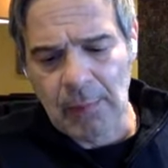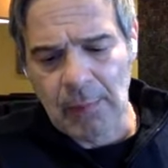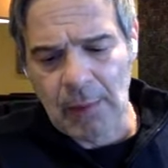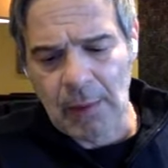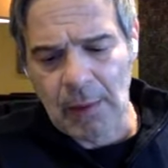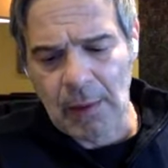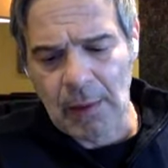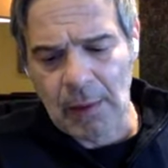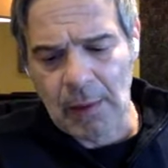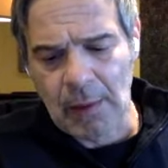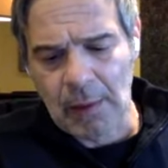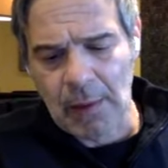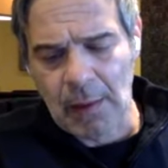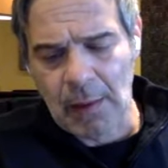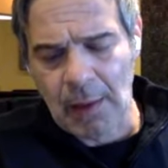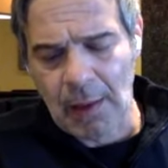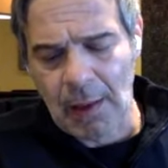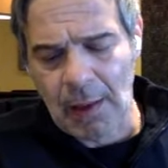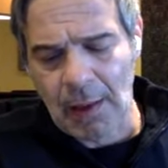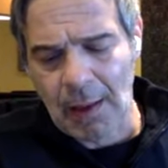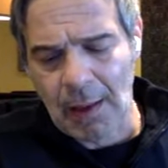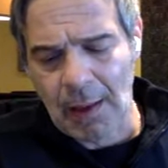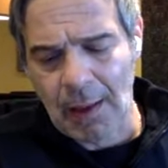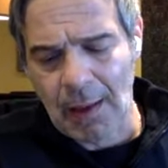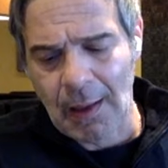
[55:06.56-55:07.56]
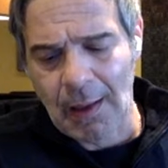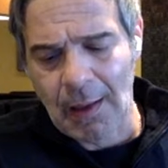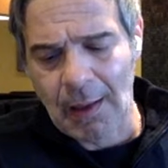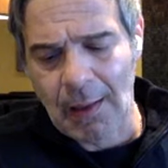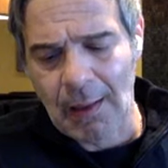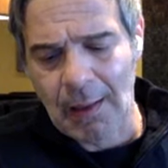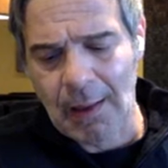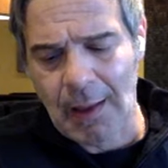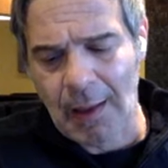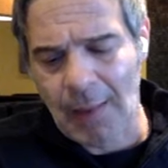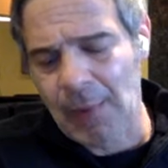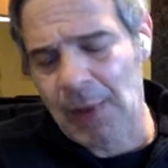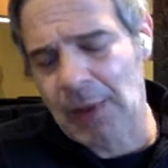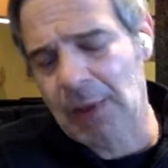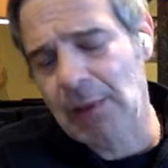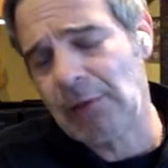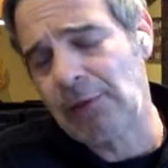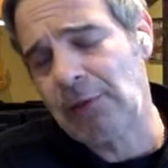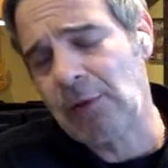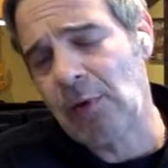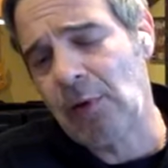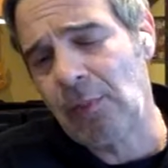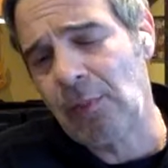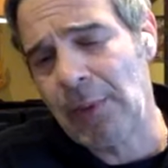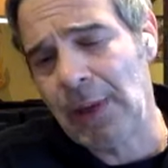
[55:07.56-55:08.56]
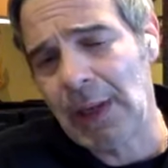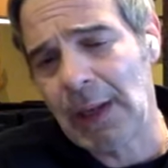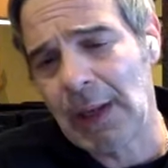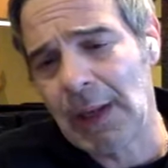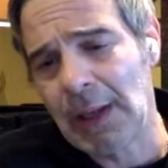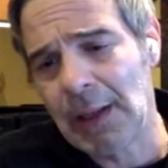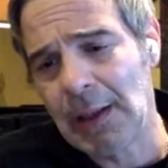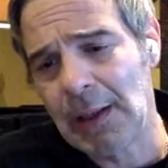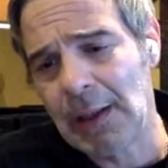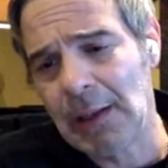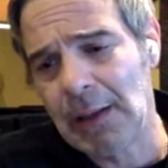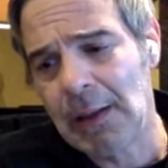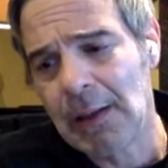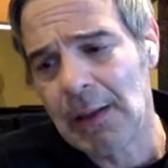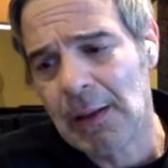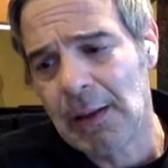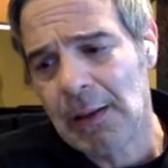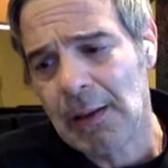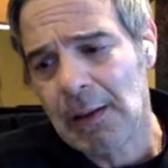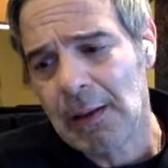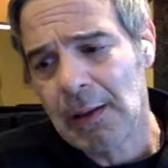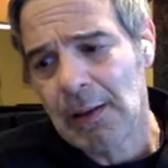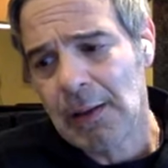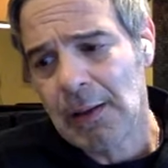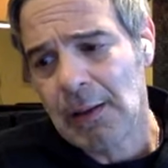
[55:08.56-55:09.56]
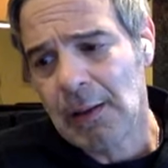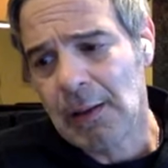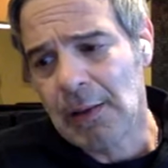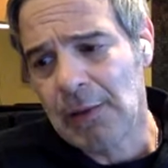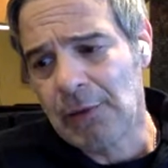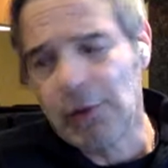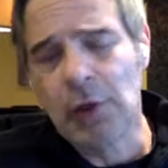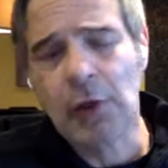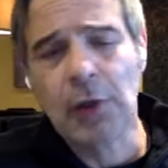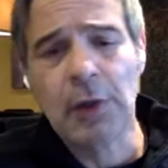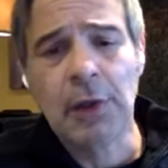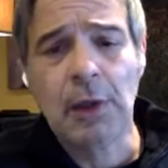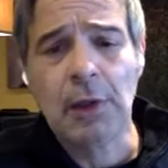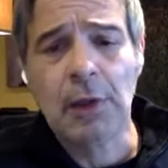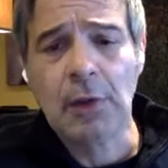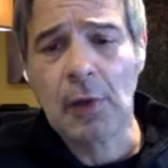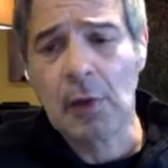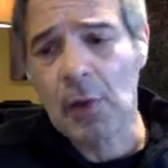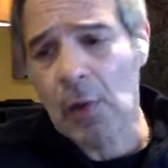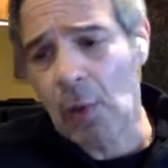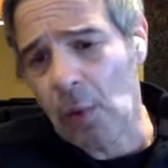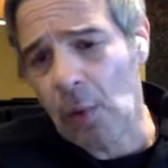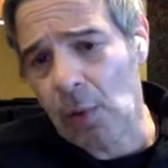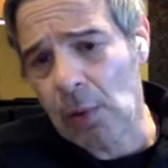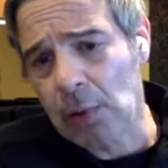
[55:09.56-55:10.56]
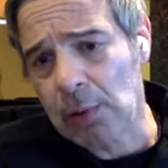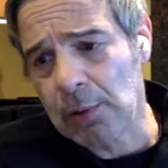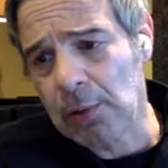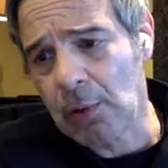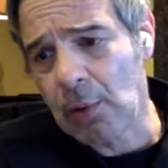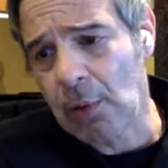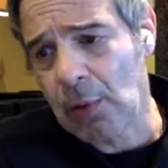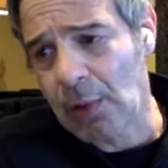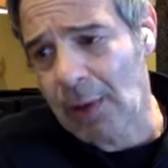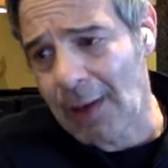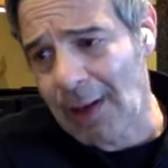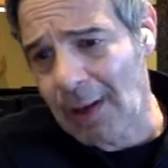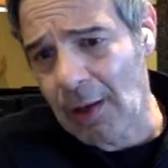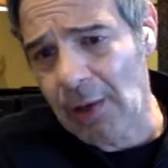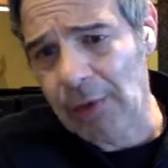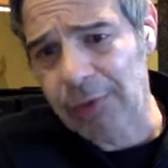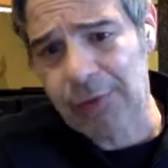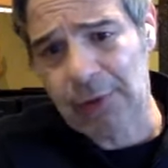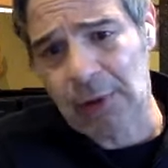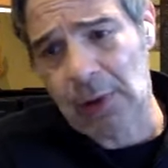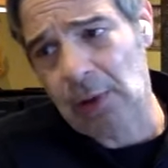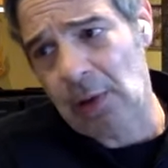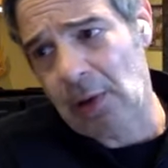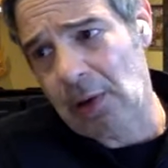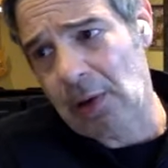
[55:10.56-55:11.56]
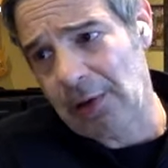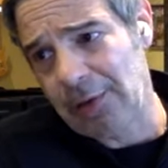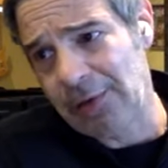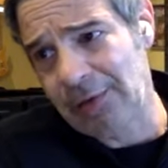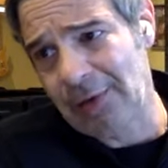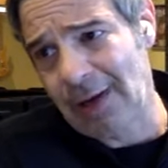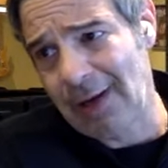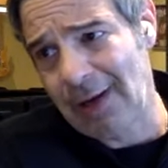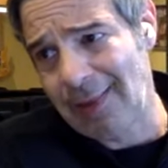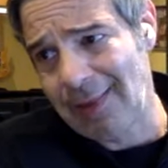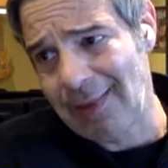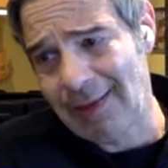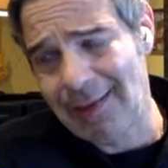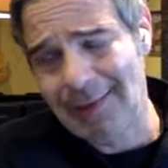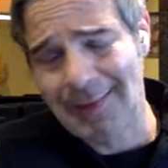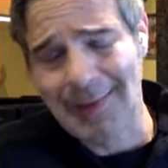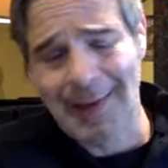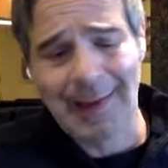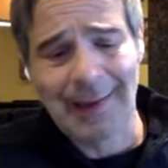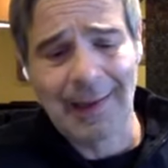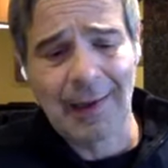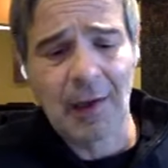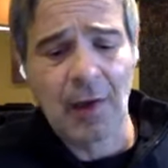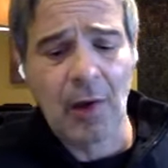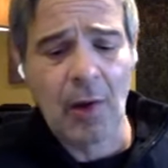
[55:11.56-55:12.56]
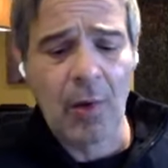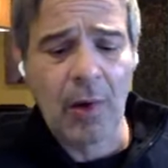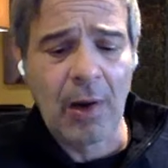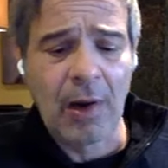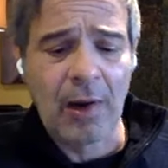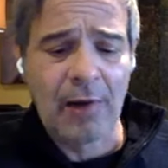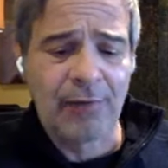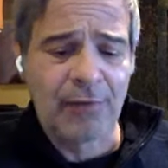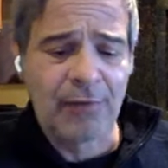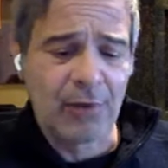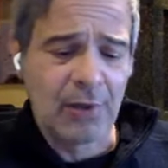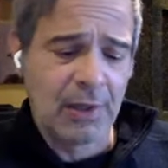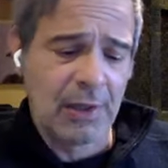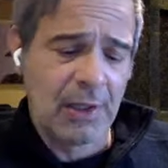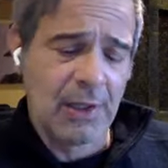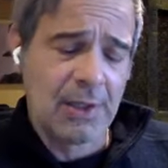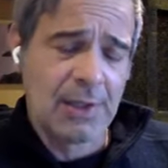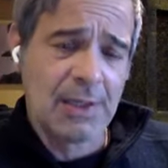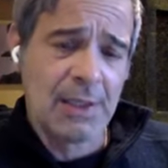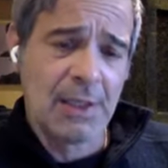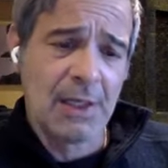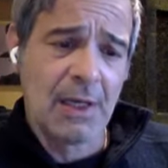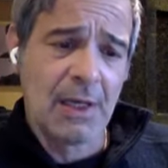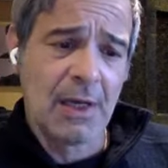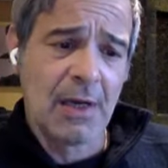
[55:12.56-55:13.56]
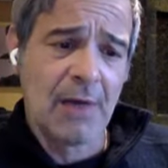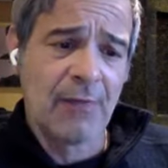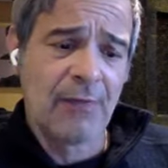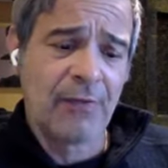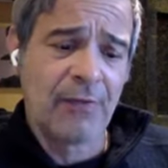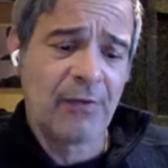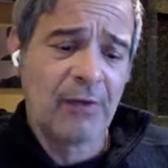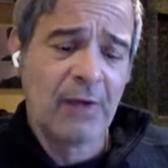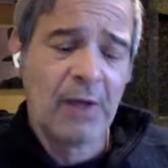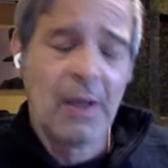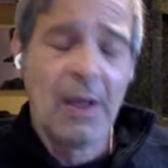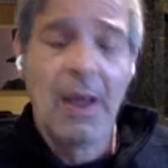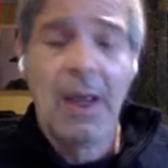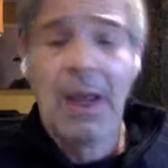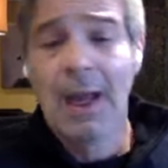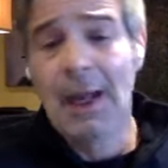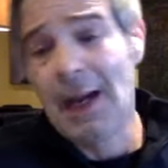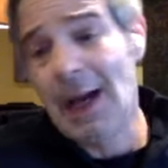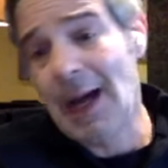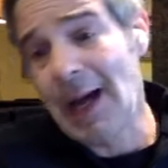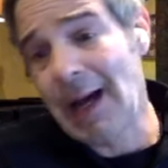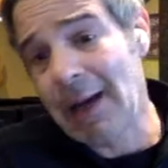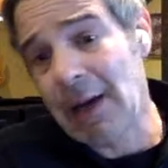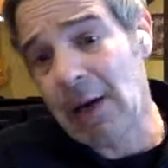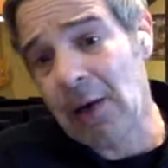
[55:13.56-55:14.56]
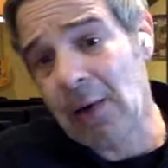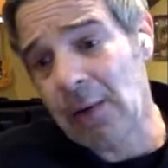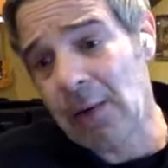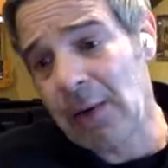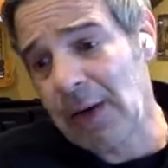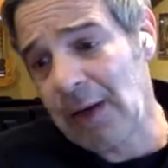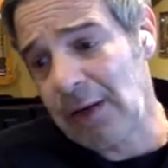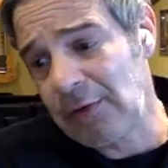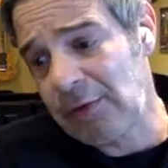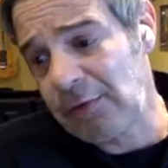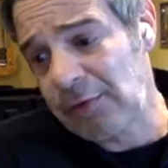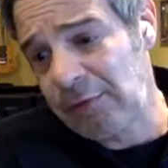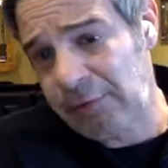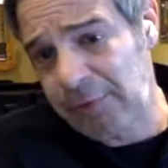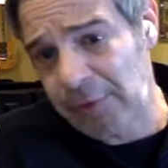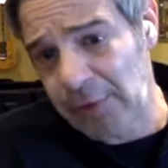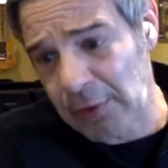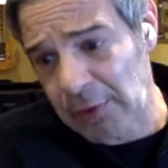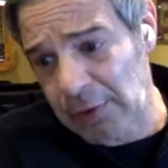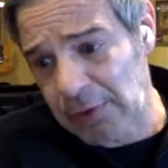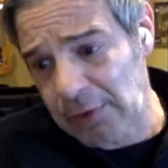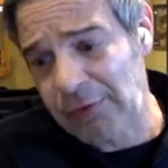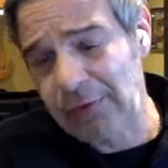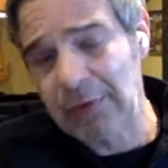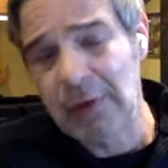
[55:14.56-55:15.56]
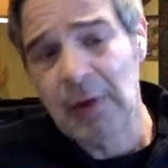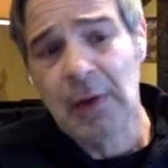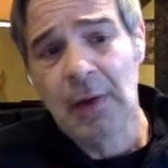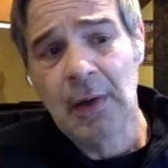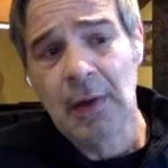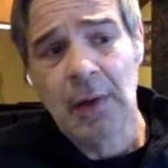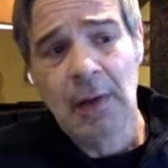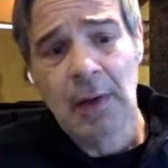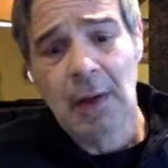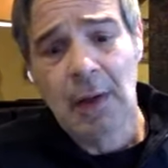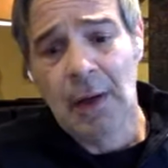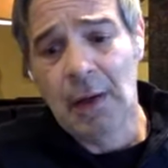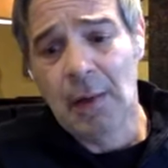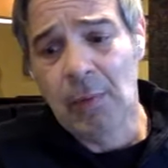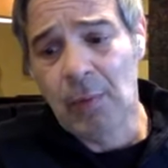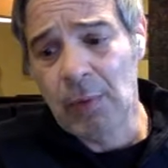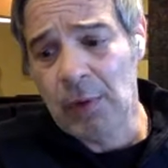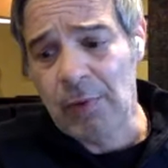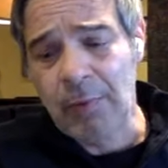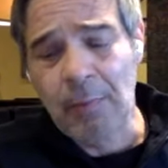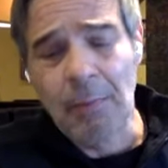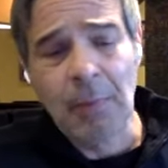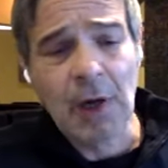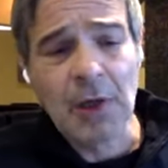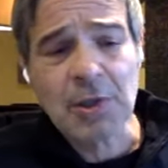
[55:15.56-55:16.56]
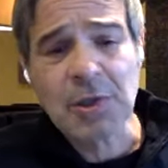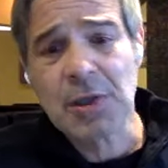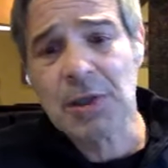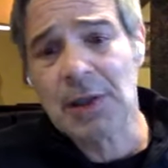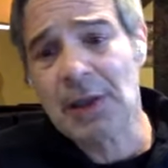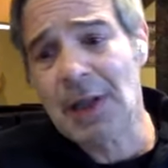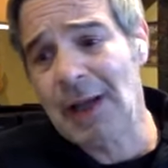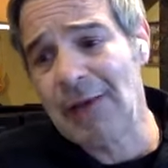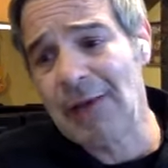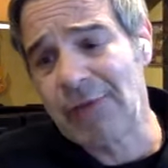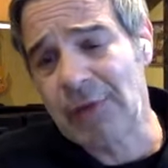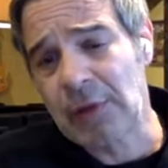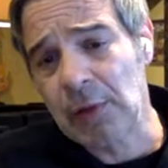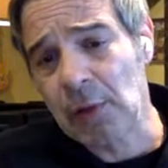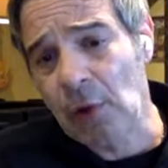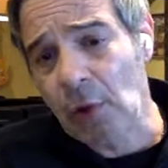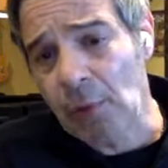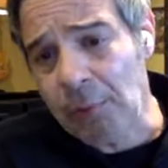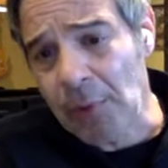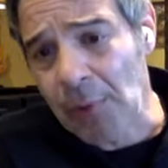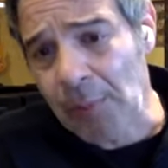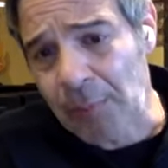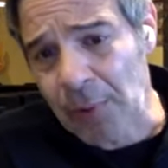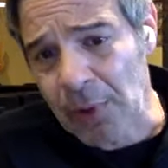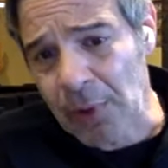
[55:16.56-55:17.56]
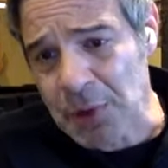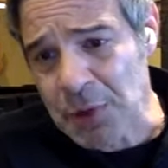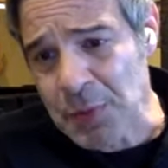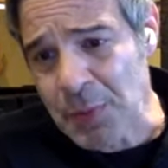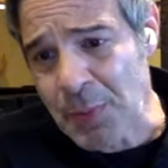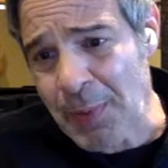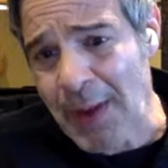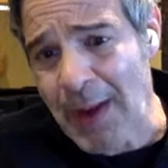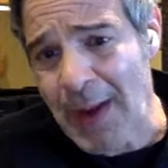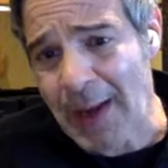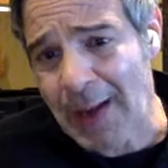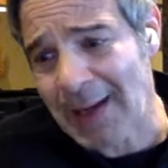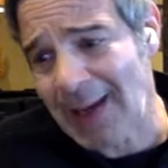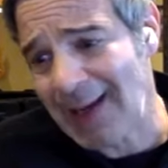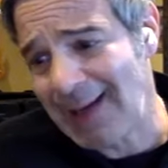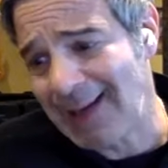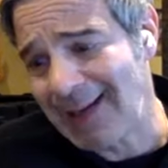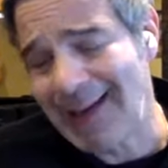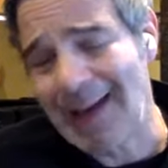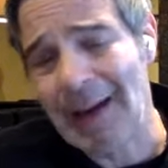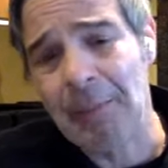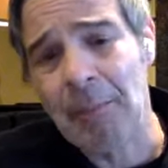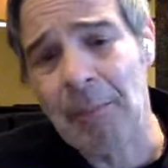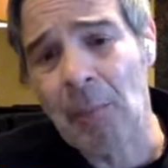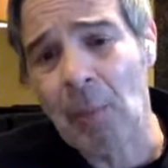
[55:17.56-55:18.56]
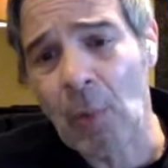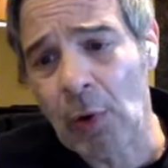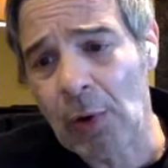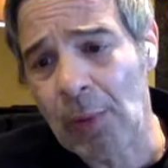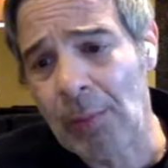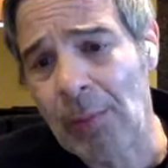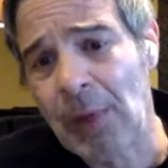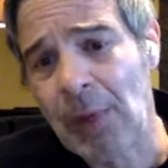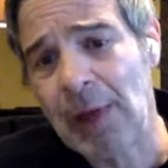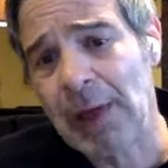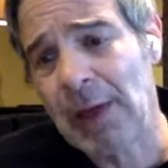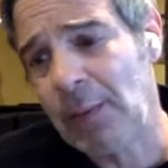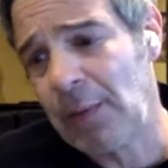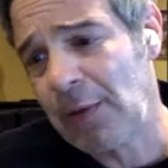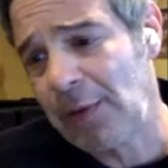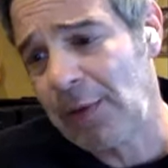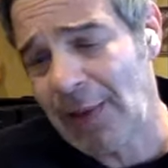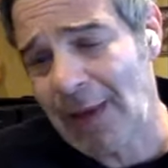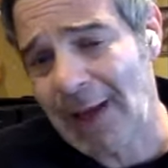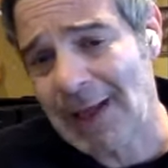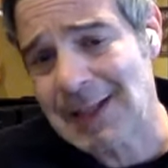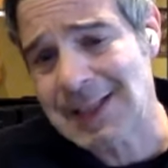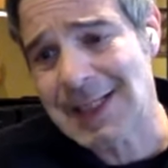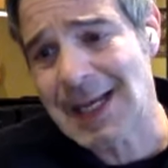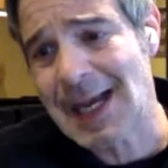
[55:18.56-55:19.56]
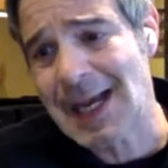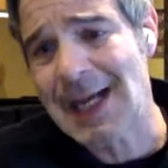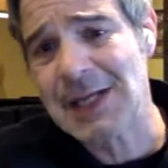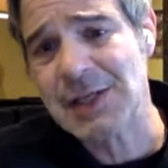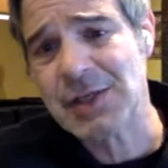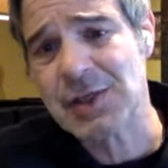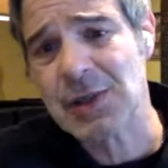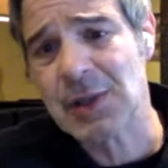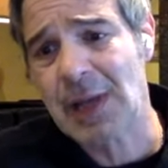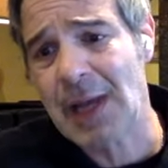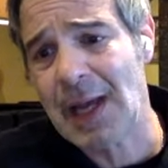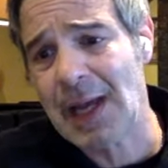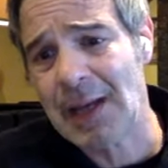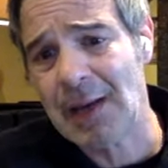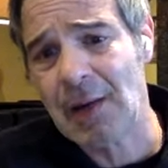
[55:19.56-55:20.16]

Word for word: uh, a eminent domain uh, turn in your gold or else clause. I think they could go after ETFs and IRAs first uh, with much less global pushback and get more money with less hassle.